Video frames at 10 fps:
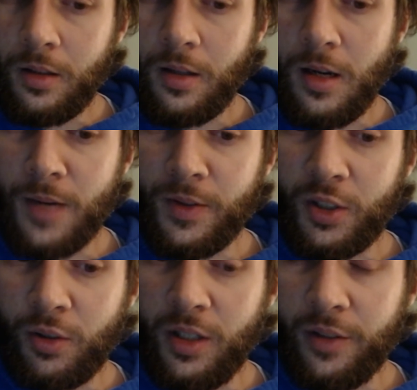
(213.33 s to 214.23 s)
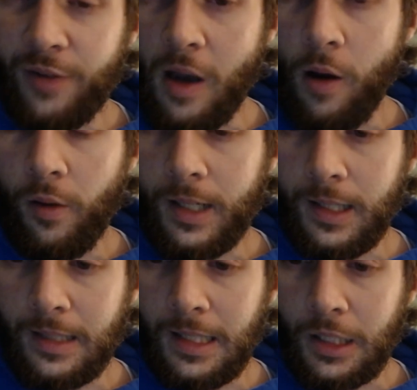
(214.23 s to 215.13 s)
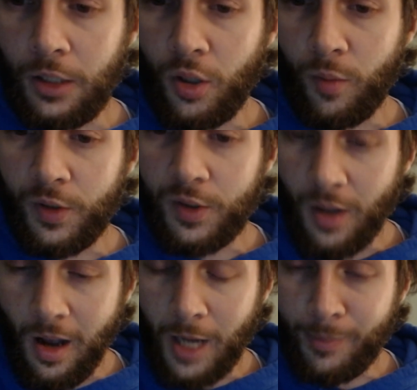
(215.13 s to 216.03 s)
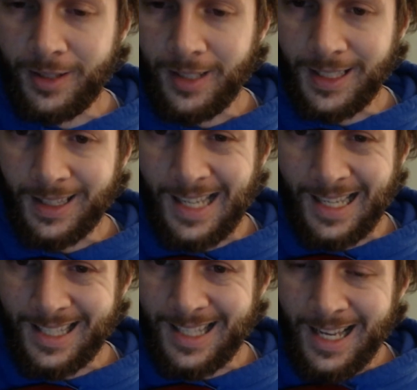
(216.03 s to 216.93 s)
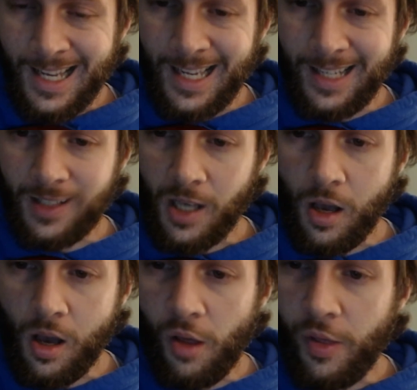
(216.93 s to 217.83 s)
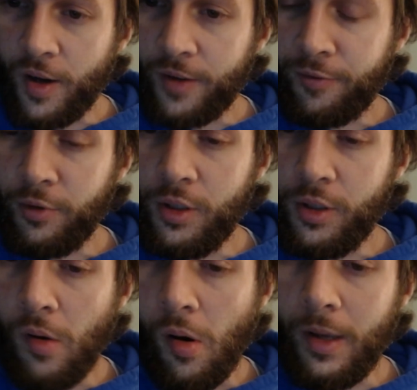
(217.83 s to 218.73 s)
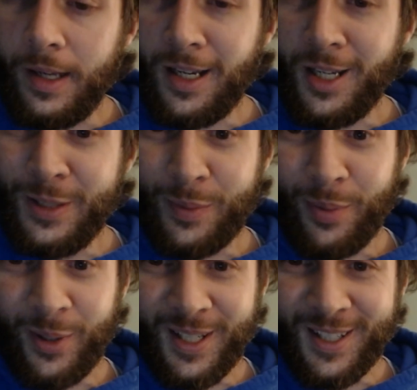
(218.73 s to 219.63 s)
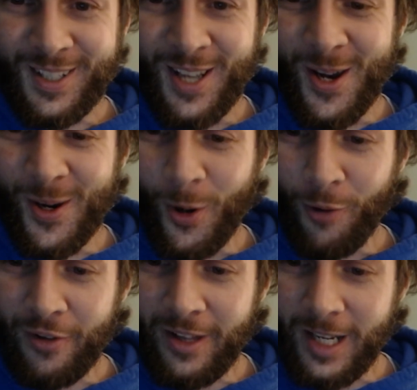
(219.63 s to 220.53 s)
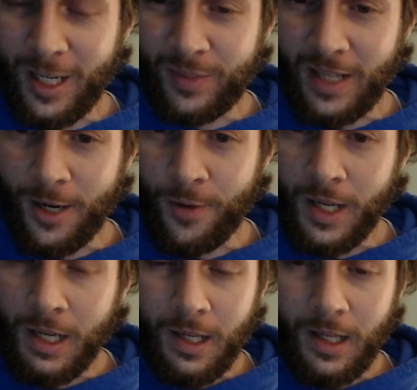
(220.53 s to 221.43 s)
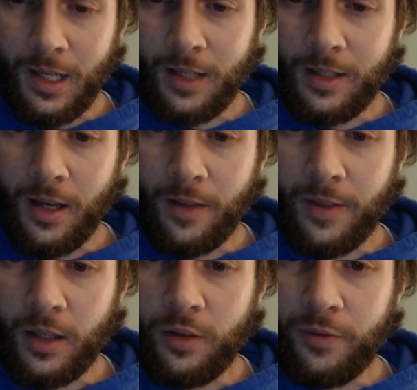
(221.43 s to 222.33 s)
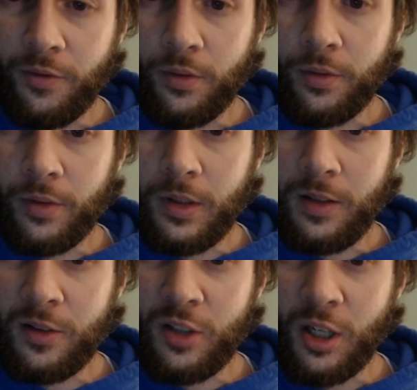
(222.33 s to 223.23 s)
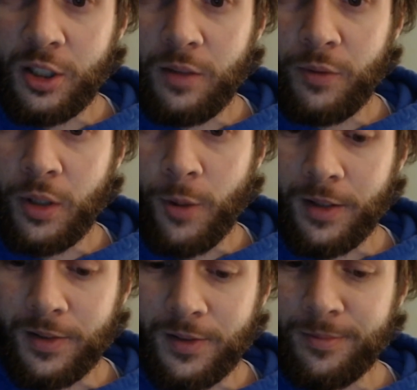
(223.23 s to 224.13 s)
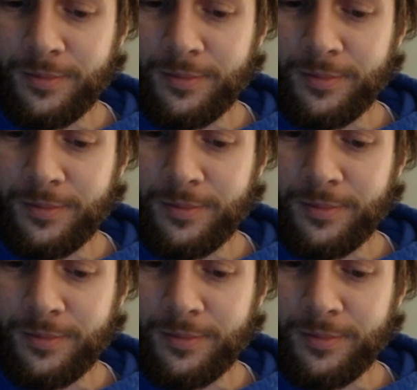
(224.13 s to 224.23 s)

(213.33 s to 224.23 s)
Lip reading: on the screen and follow, like I said, like a normal song, but nonetheless, it is all there for you. All you got to do is play. So hopefully that helped out. And yeah, thank you for the suggestion request.